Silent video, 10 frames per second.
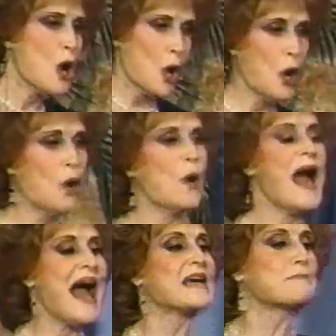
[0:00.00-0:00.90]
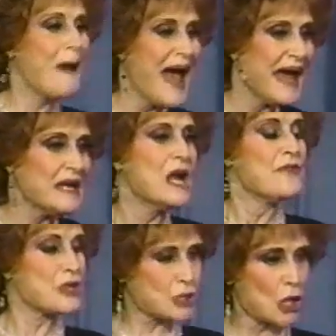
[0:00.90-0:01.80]
Who has paid
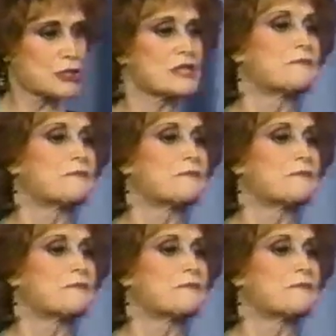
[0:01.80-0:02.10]
the church's